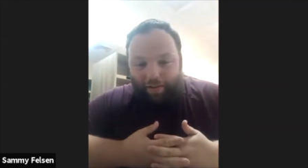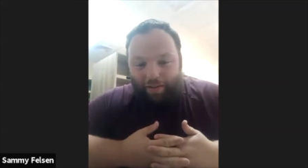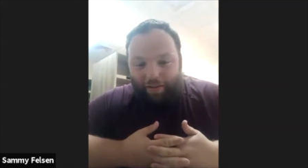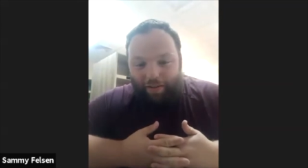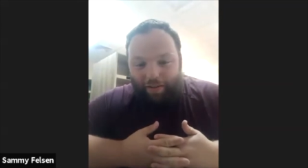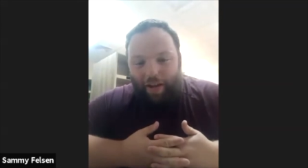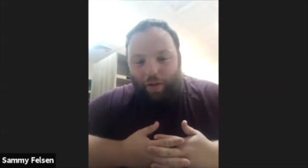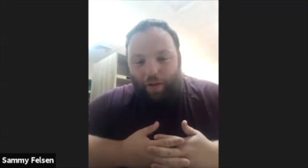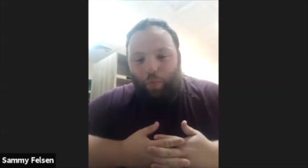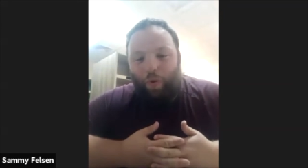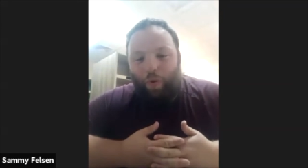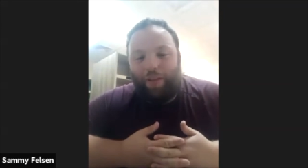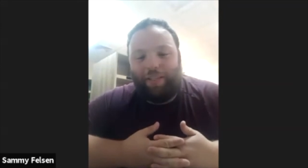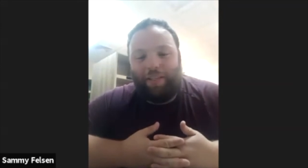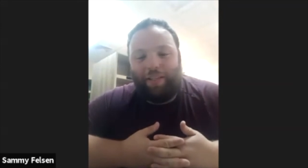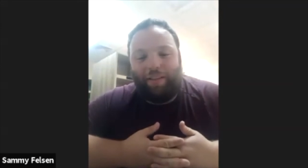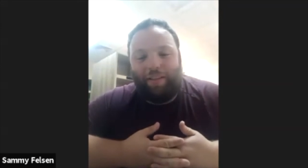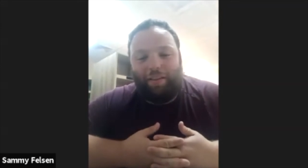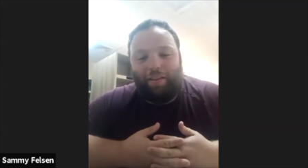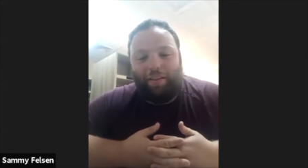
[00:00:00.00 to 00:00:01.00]
It
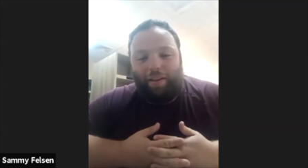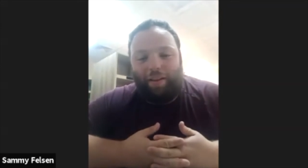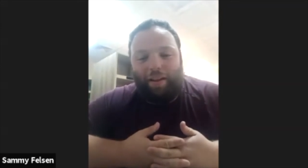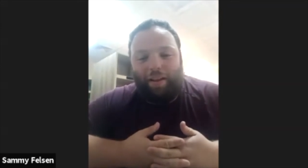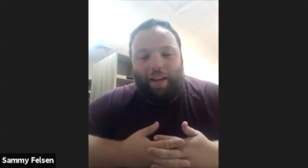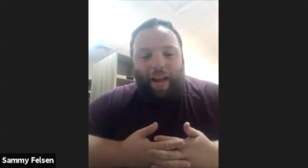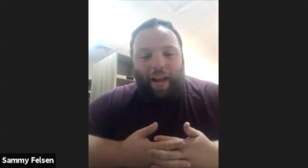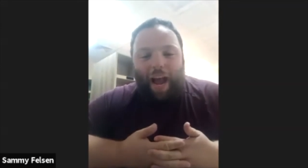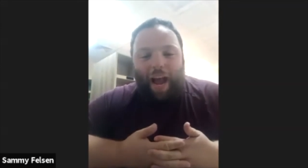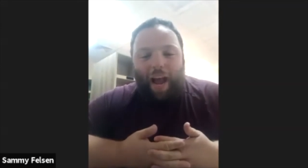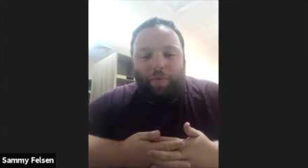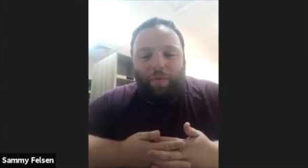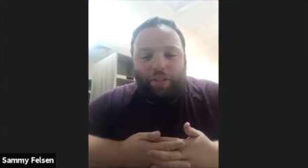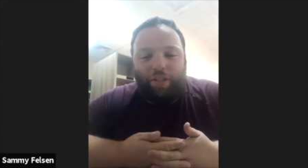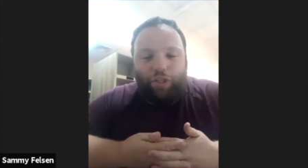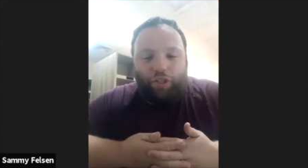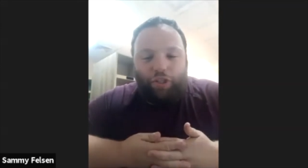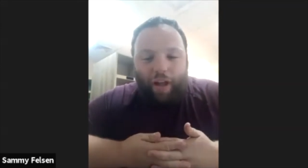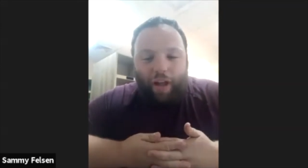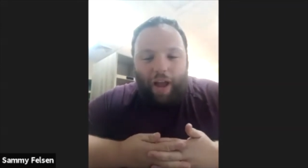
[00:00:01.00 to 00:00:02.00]
wasn't like I was a
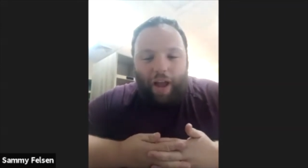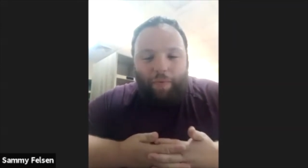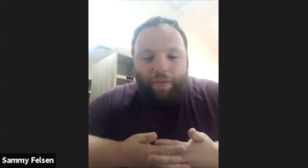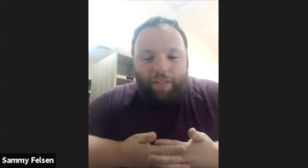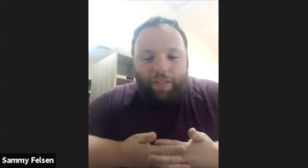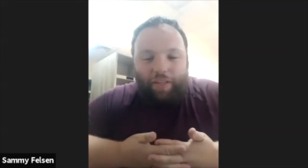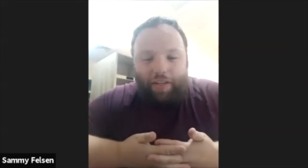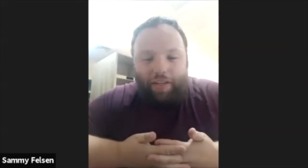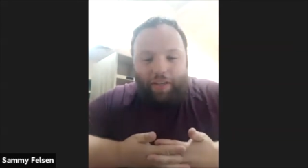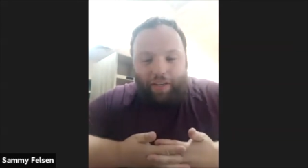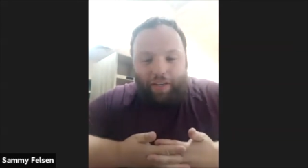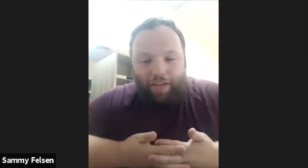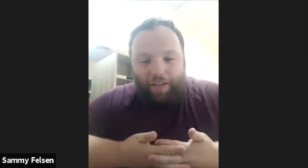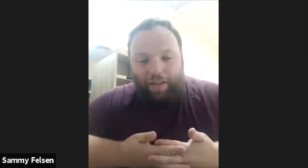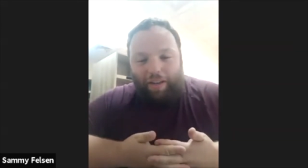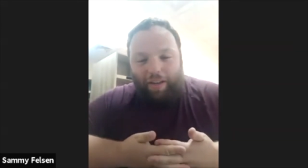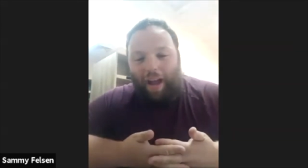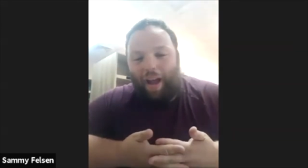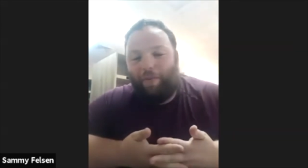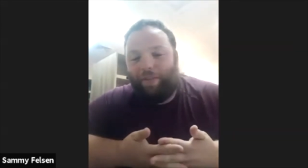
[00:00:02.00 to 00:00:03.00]
I was a
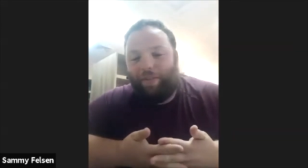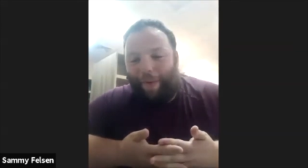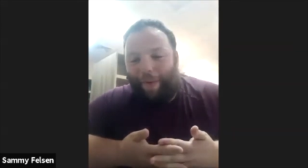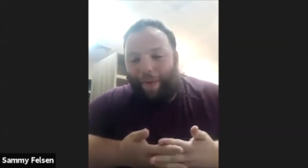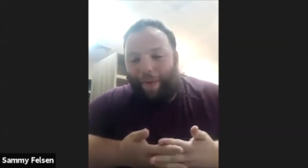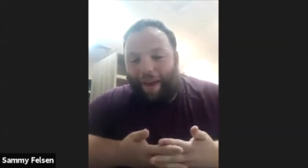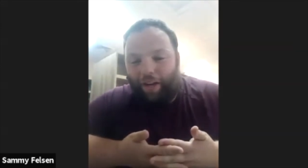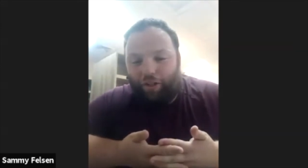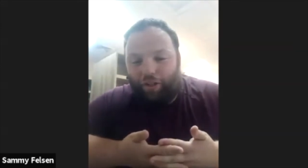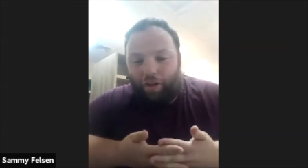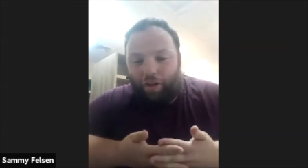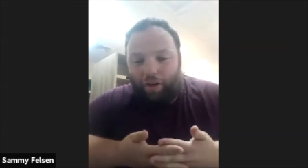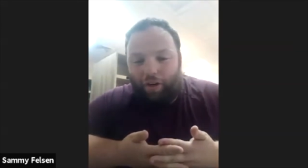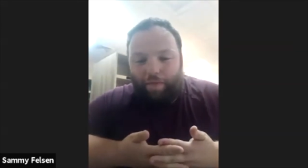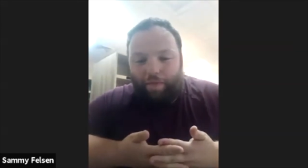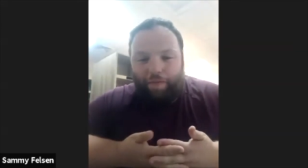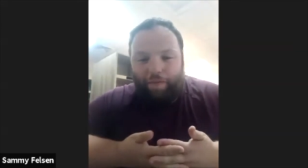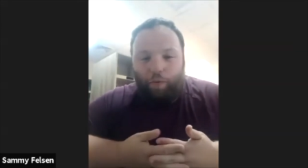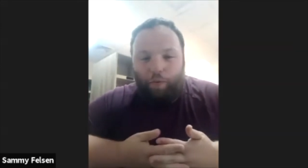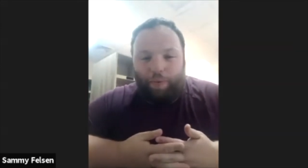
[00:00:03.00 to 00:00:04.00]
I was a manager of
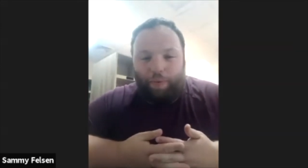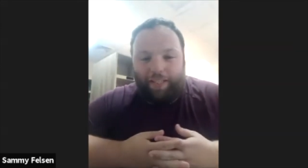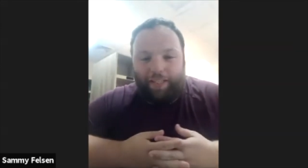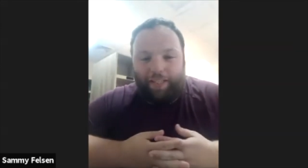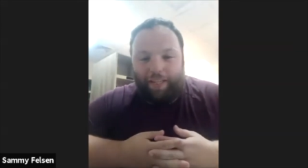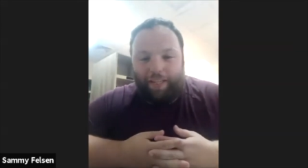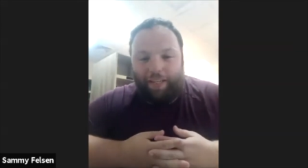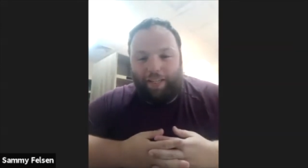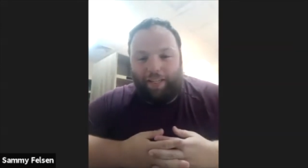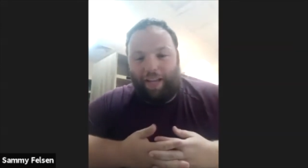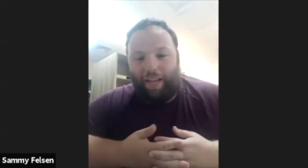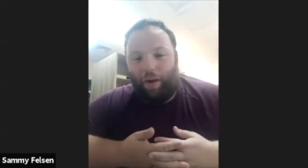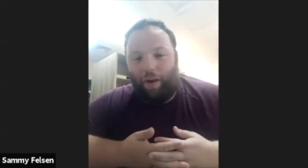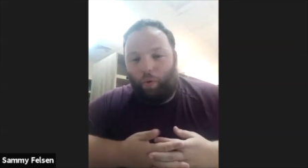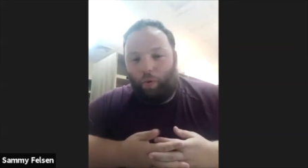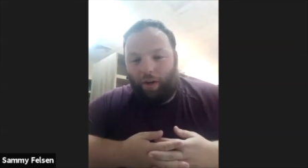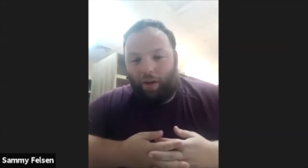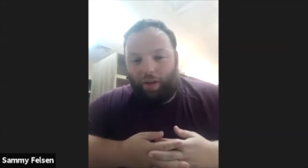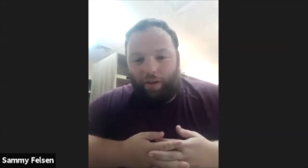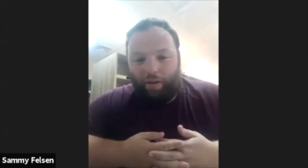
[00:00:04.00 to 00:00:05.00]
a few places. I
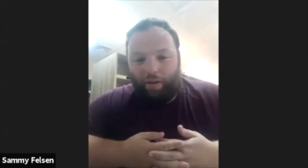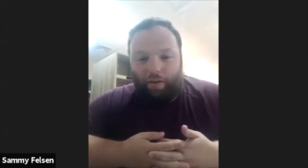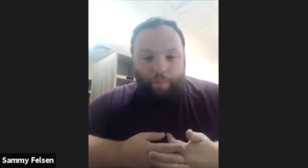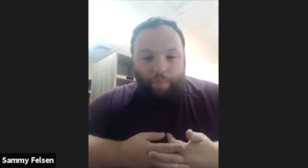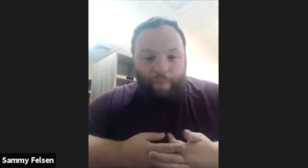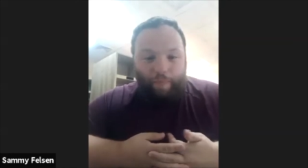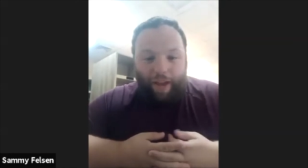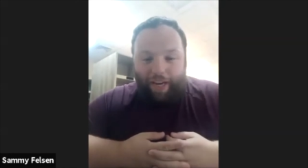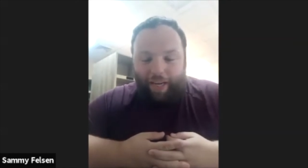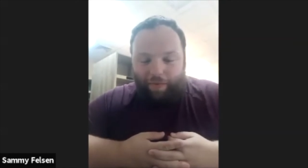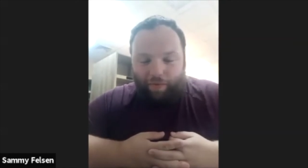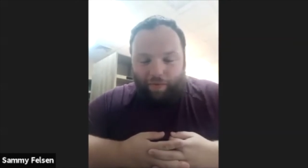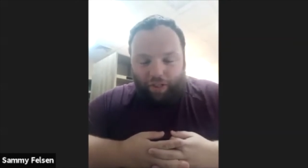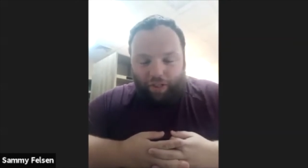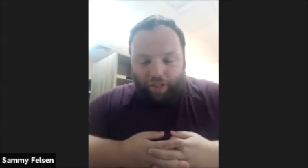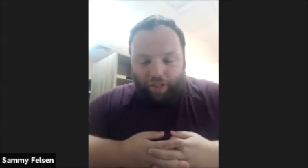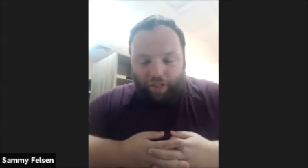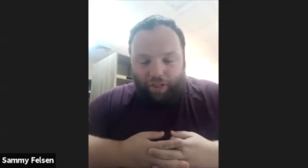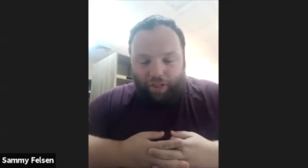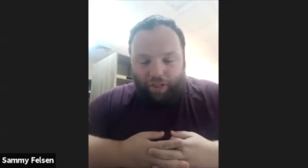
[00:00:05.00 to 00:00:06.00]
worked at many
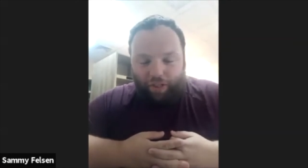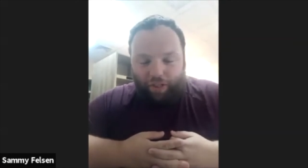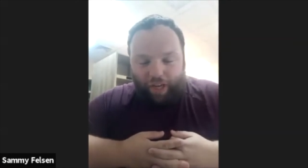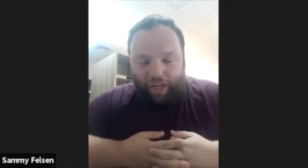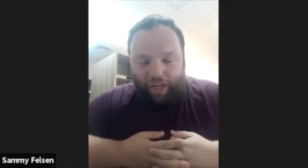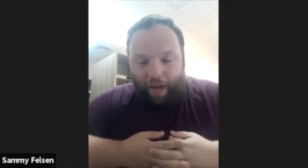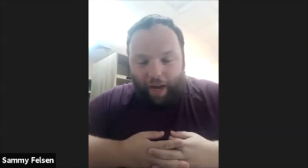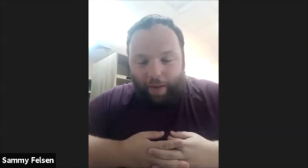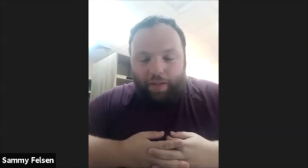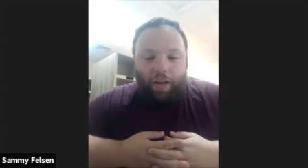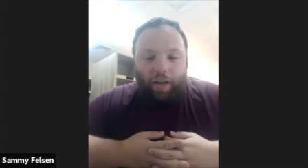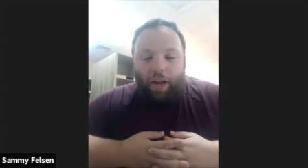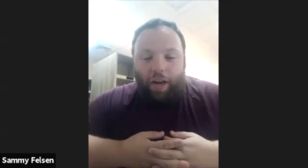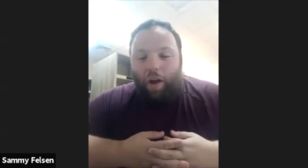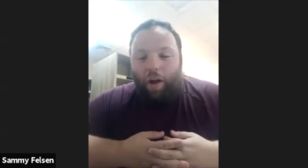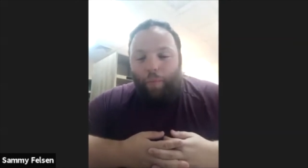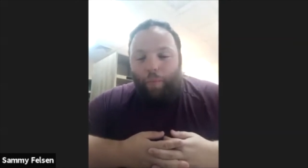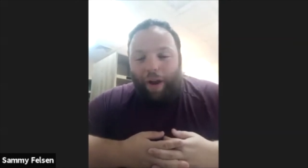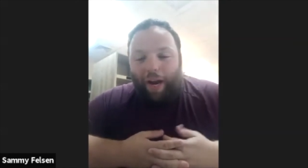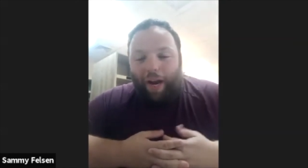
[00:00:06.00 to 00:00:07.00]
different jobs,
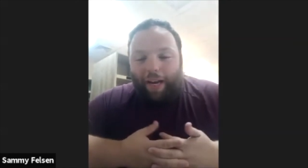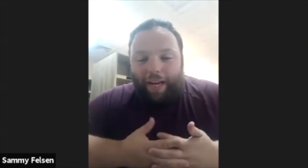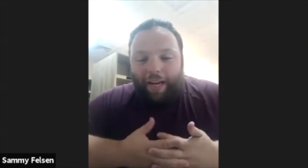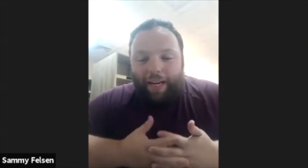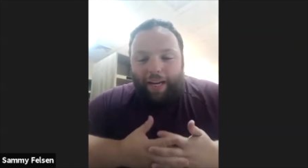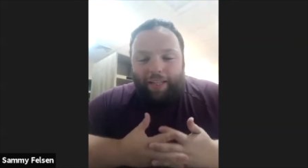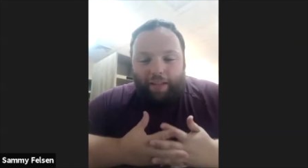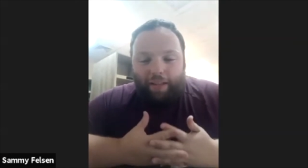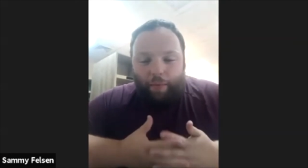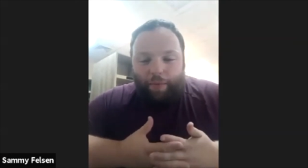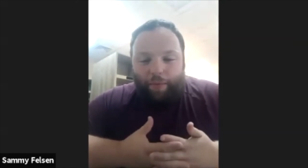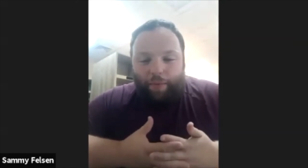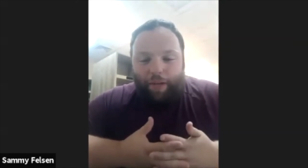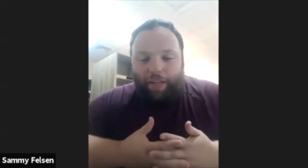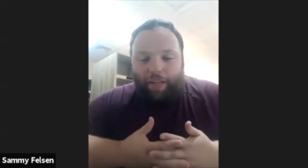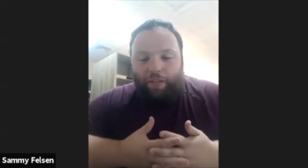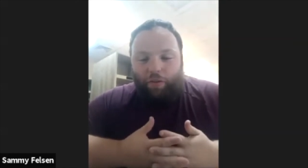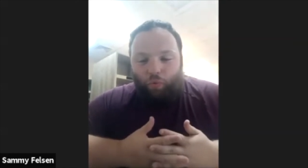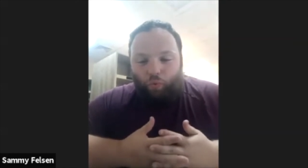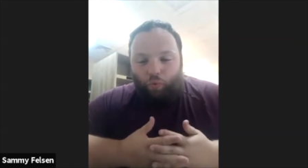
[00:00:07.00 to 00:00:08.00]
but I needed
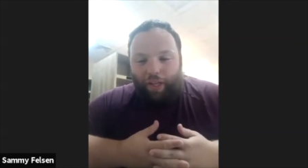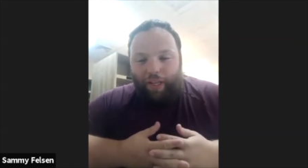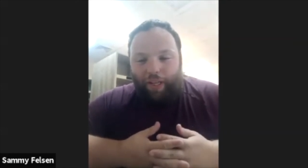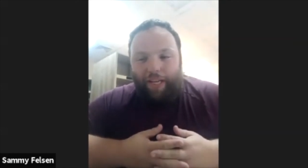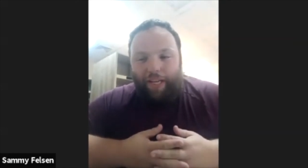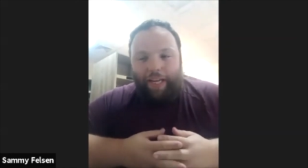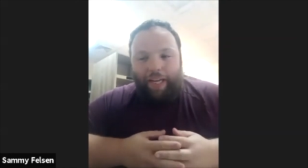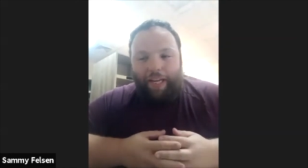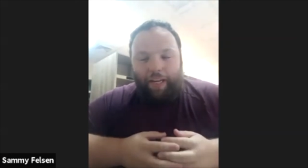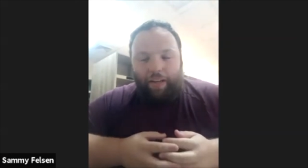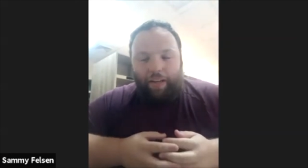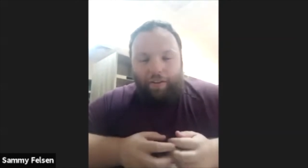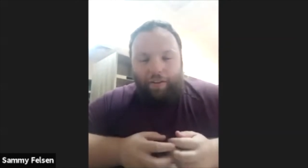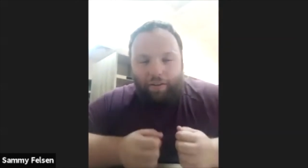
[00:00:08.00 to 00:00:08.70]
something to really